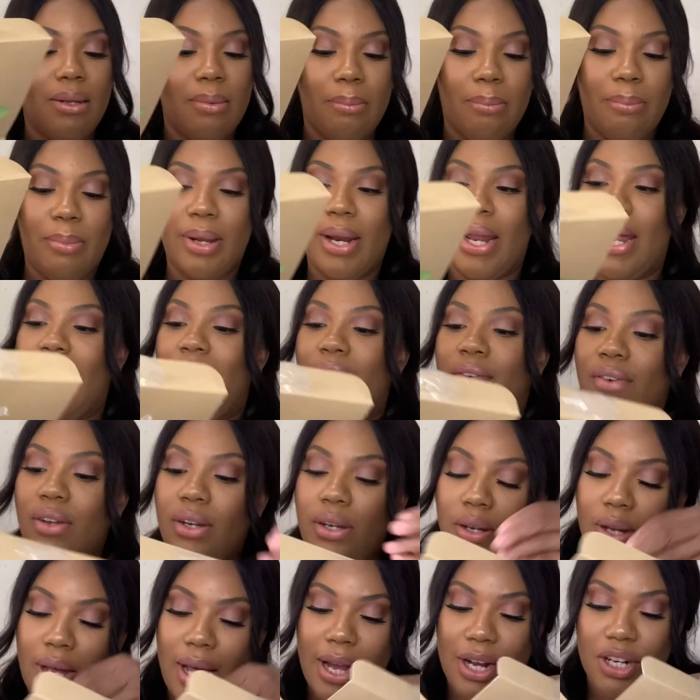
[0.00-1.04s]
but I
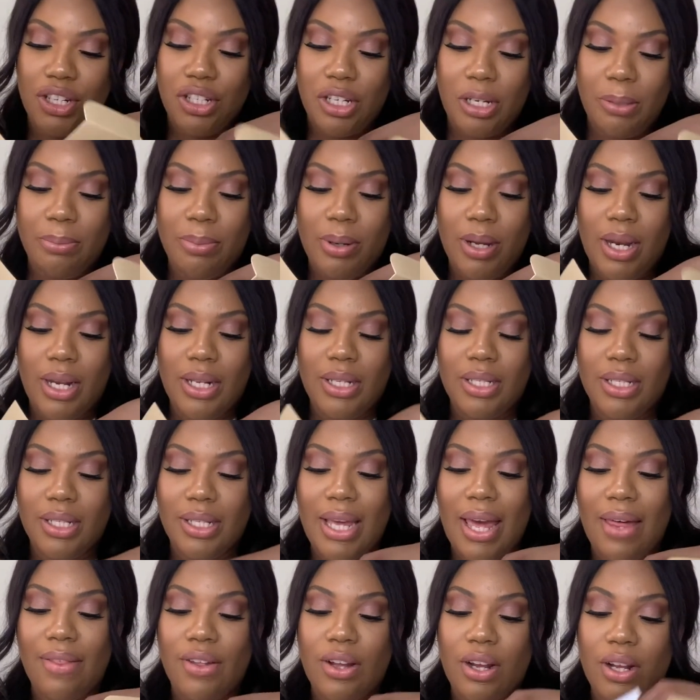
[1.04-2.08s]
haven't actually put it
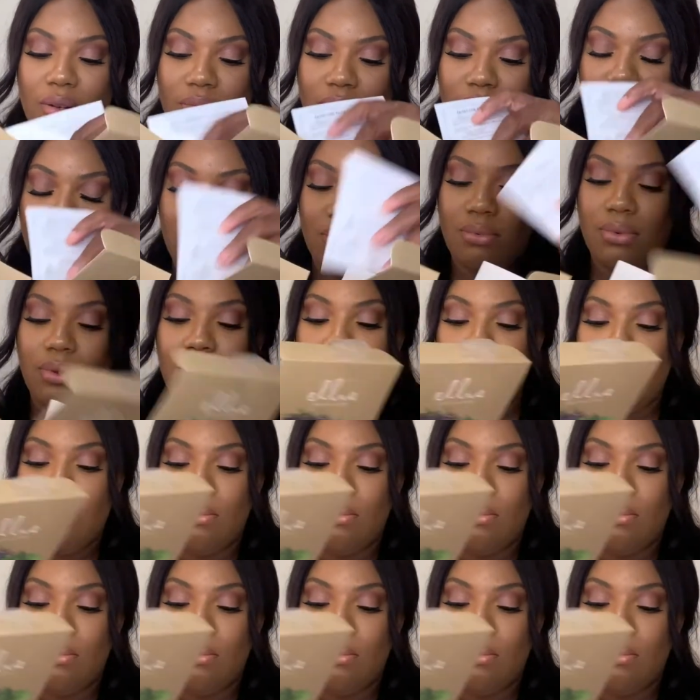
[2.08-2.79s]
together. Oh.